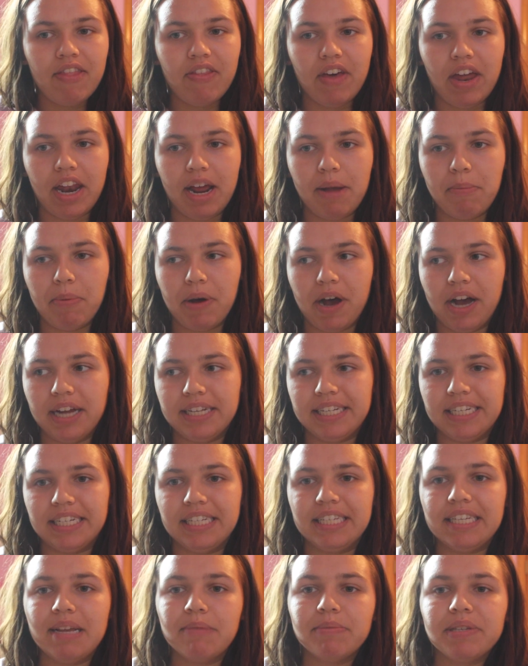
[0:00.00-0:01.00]
that I bought,
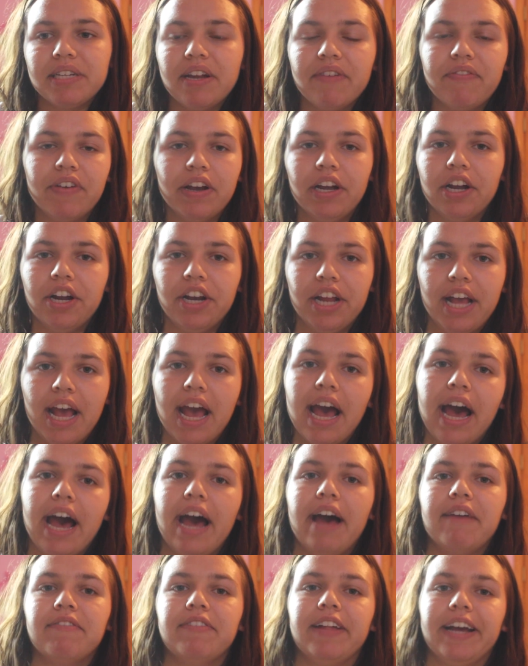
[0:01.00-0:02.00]
and some stuff I already
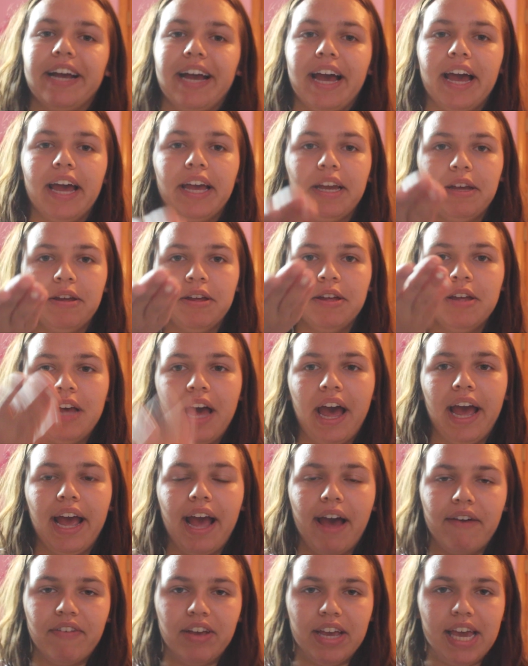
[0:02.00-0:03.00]
have, like I
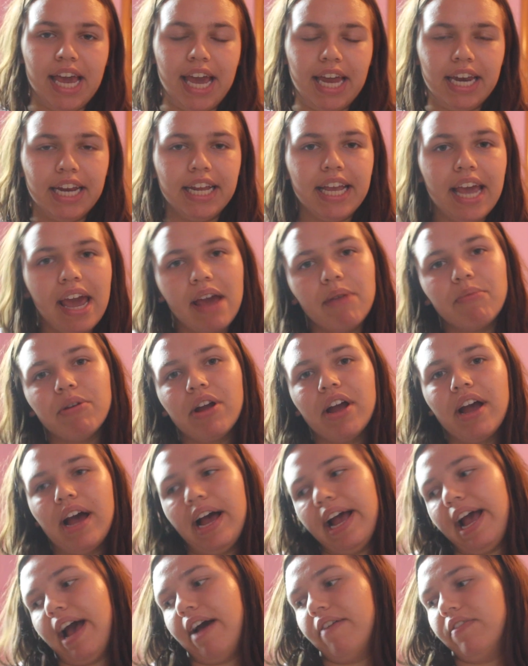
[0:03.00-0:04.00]
have a Canon camera,
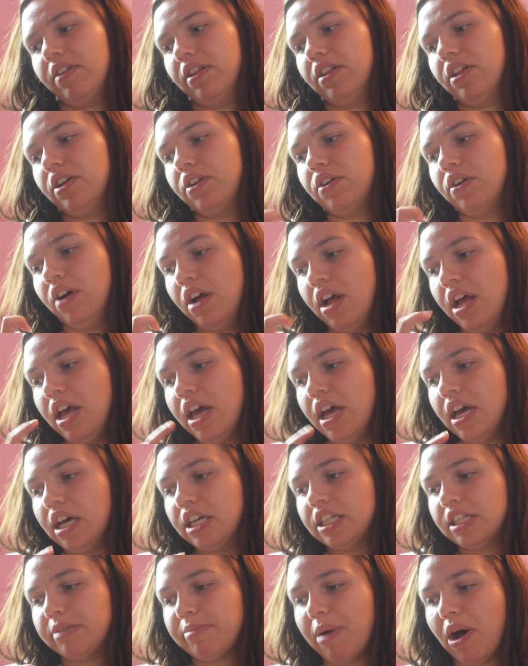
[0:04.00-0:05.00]
I have a little
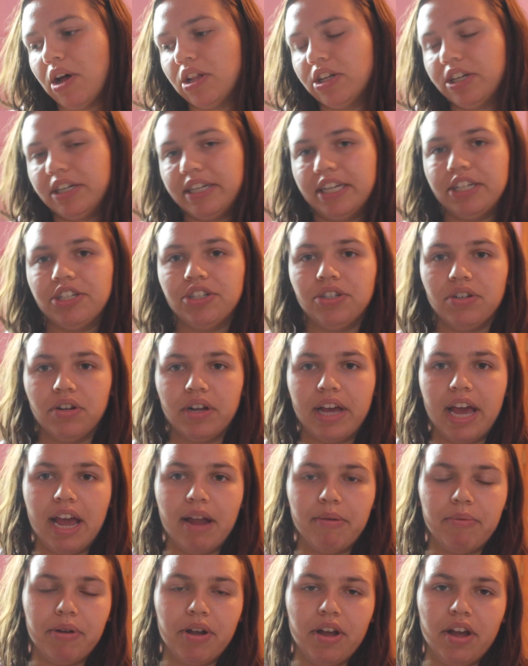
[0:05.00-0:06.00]
smaller digital
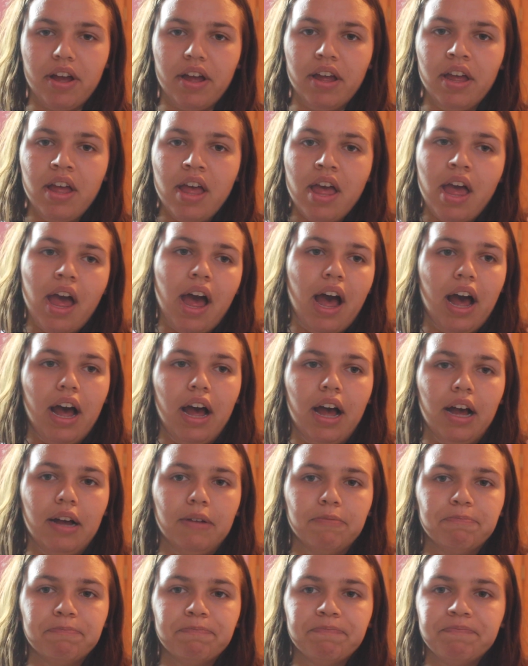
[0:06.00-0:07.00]
camera,
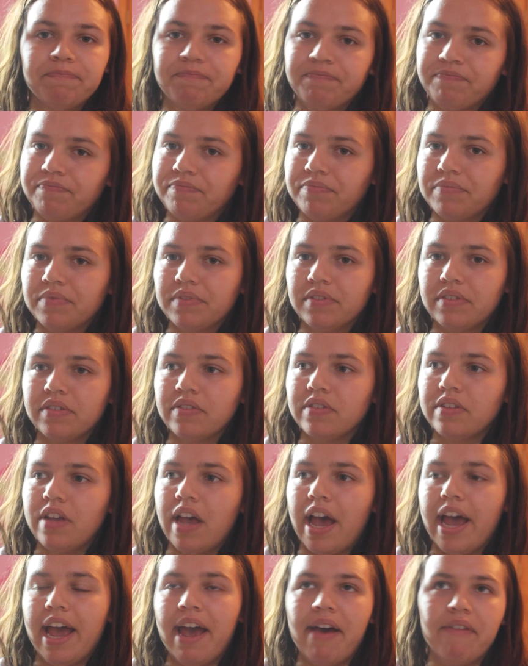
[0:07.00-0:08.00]

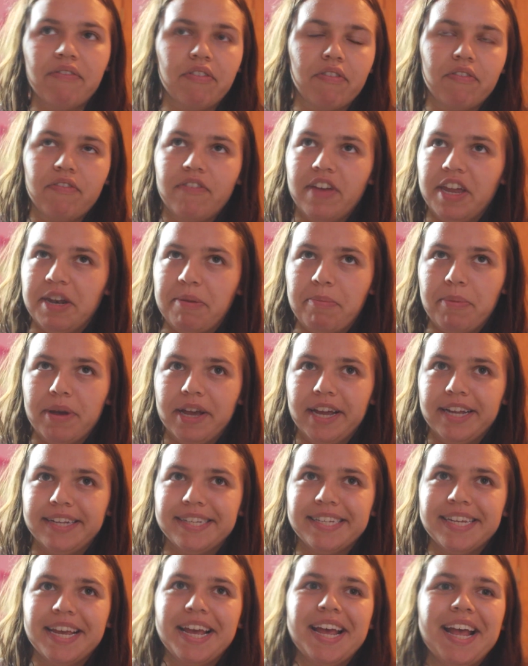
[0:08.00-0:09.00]
I have a
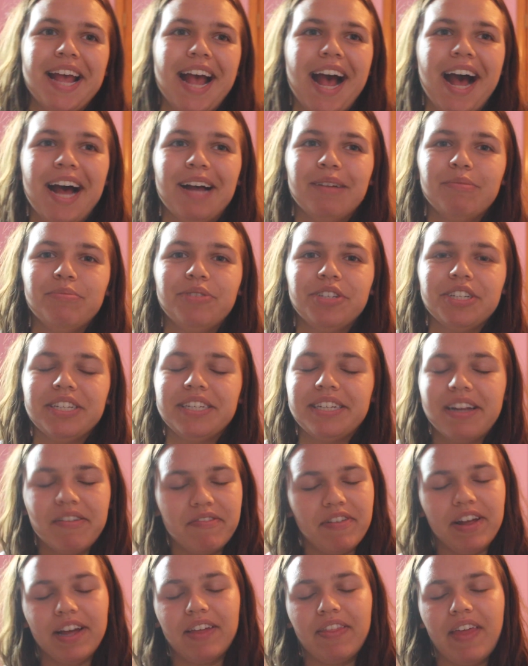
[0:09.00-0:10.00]
Fitbit, just
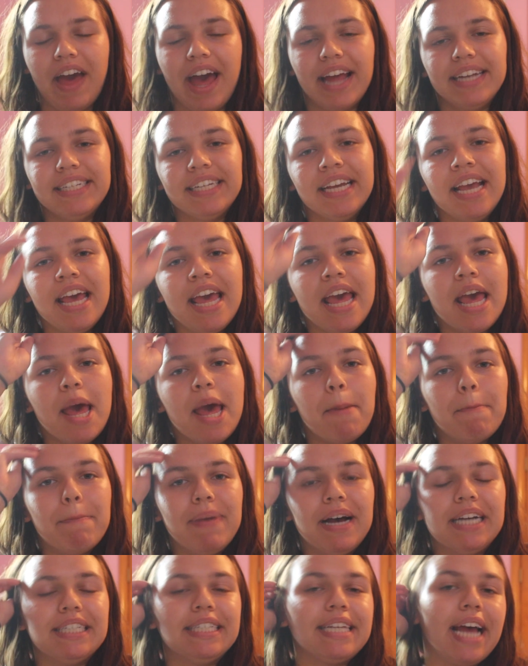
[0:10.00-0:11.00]
stuff like that.
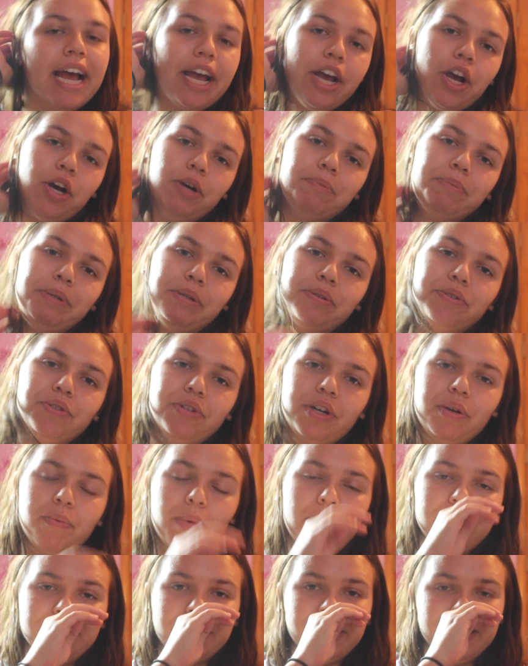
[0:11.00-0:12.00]
But I hope you
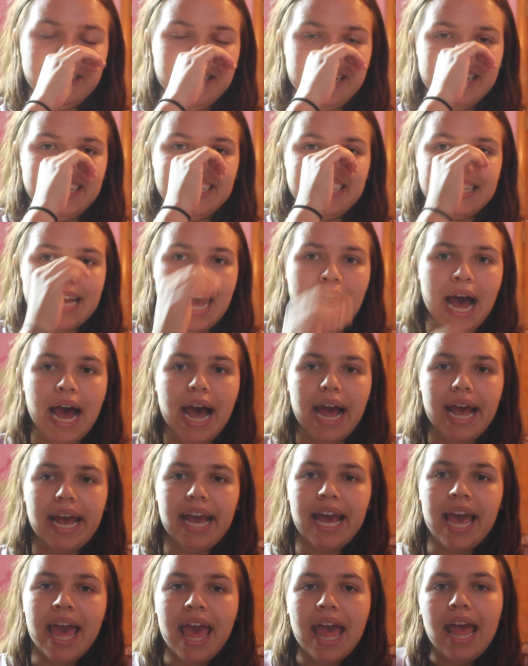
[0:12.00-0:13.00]
enjoyed watching this.
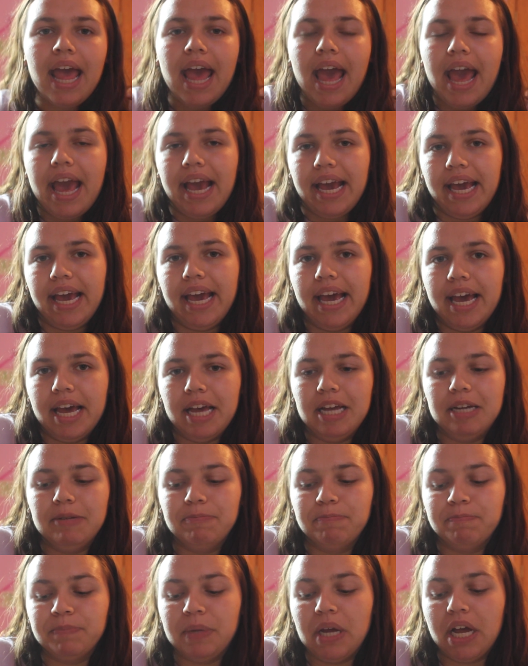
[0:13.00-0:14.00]
I
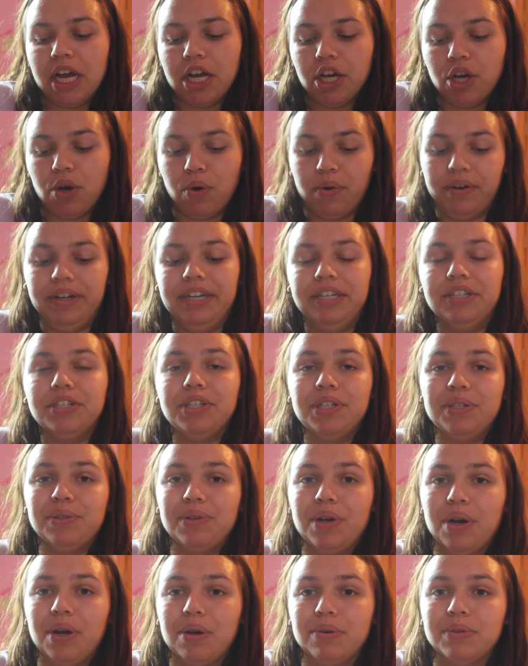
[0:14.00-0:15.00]
am going
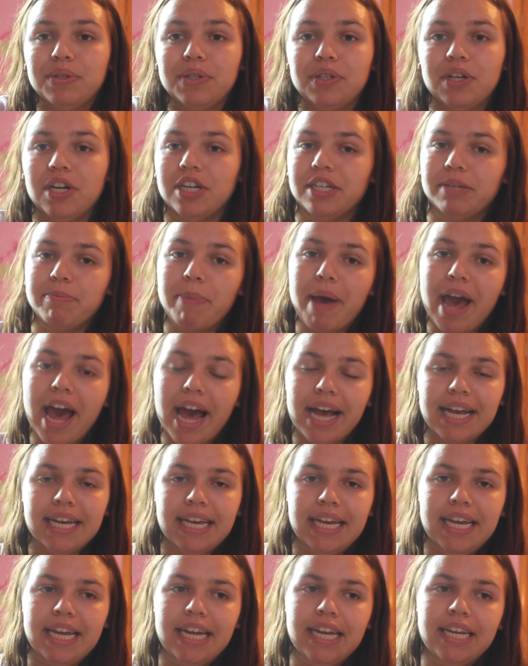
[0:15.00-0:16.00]
to go start
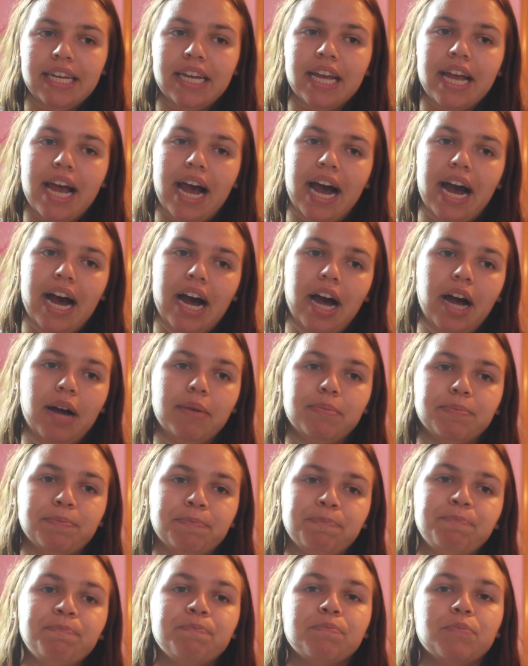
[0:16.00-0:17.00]
packing,
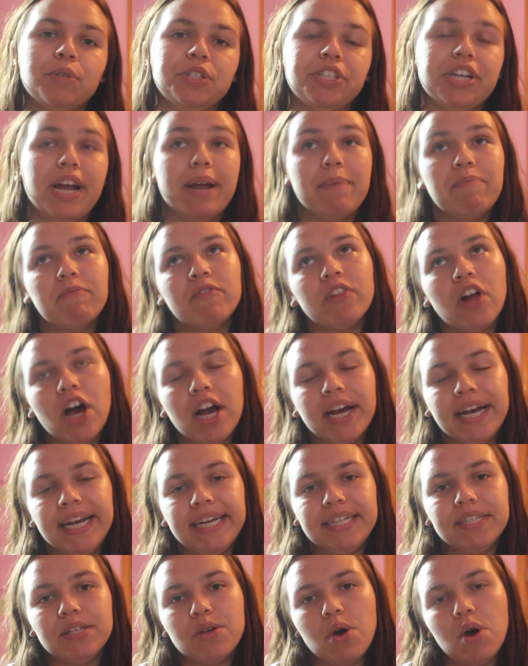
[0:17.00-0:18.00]
which I'm
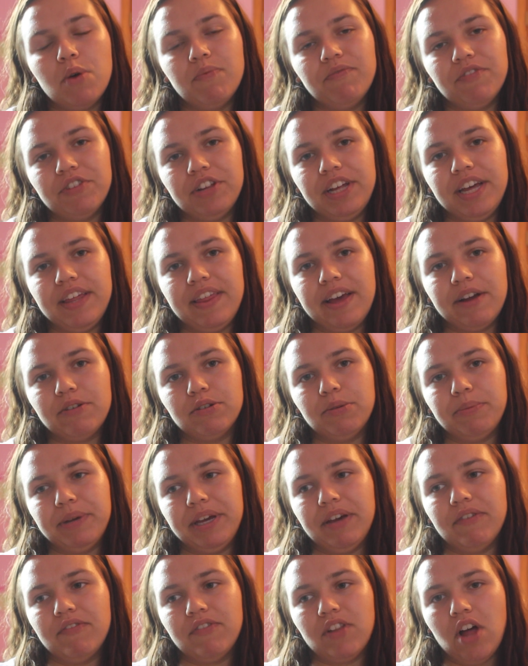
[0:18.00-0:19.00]
vlogging, so hopefully there will
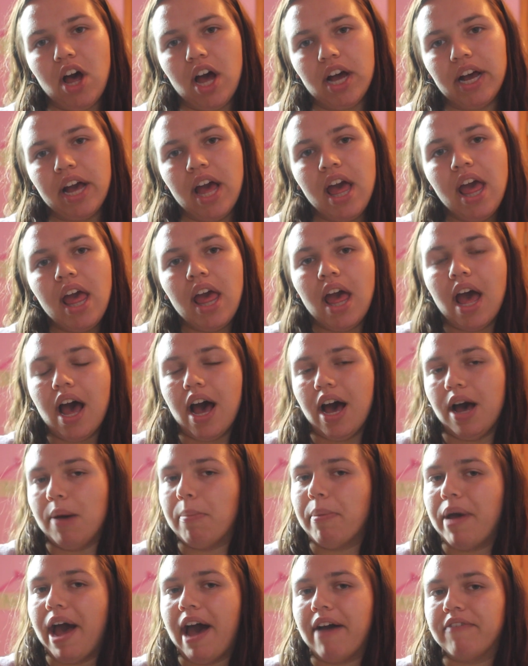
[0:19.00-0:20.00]
be a vlog
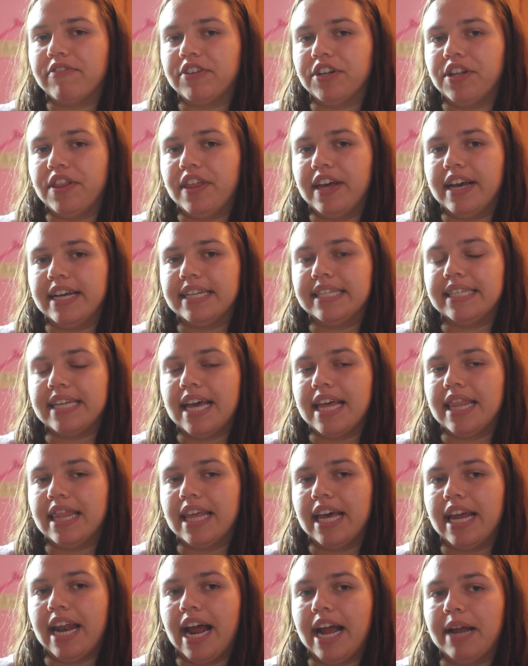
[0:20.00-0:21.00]
up after this, and
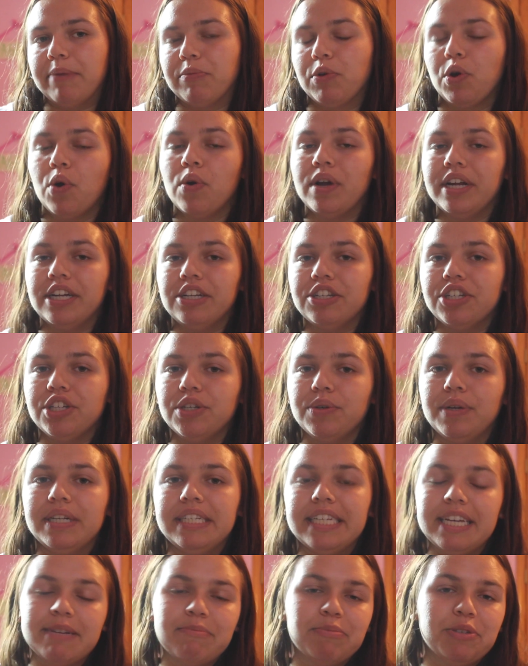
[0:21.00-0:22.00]
then I'm going to
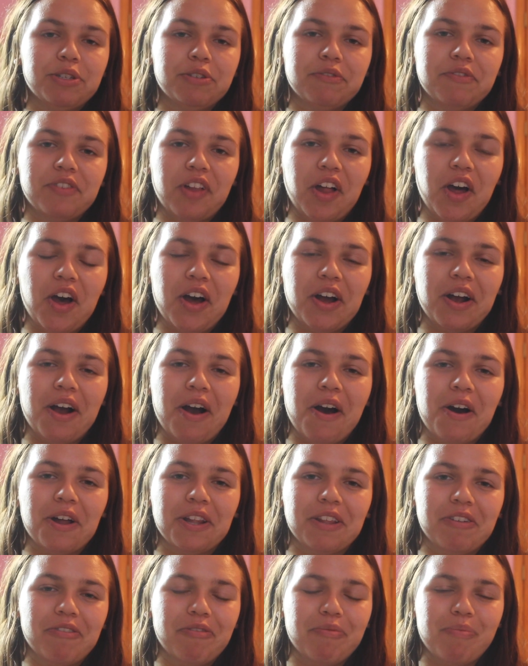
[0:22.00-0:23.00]
attempt to vlog
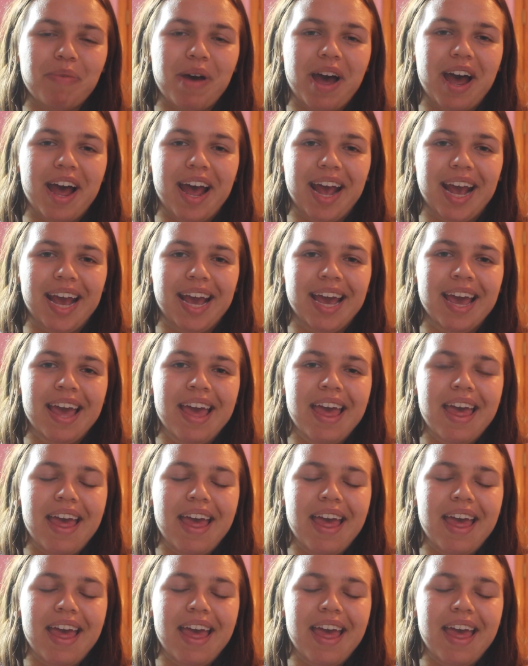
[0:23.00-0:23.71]
all of my